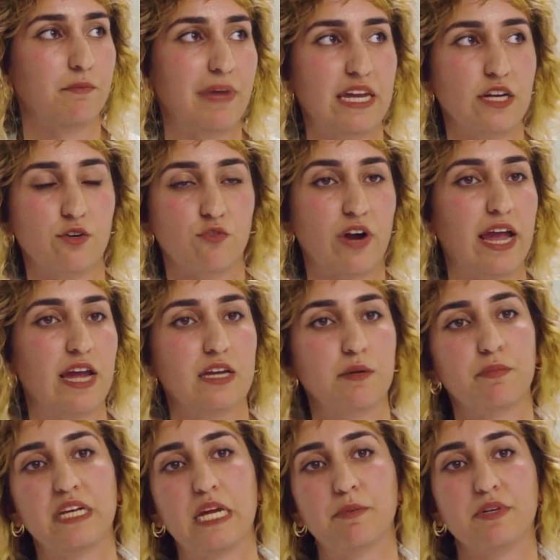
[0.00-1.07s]
make
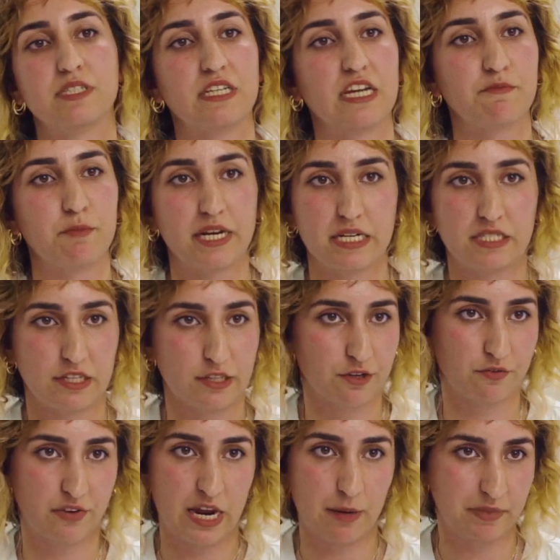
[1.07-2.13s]
rent be able to give money to
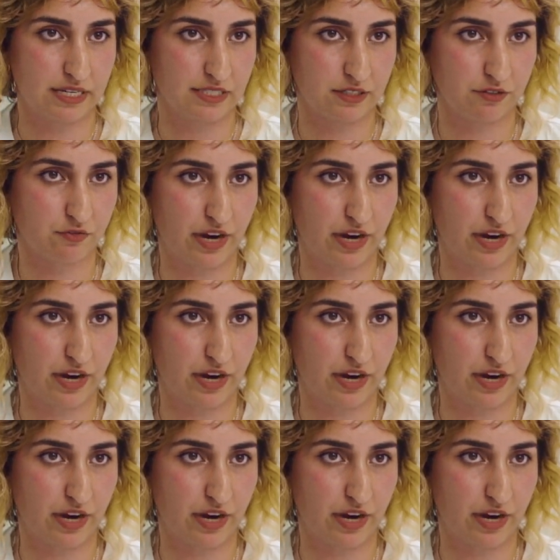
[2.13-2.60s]
their families and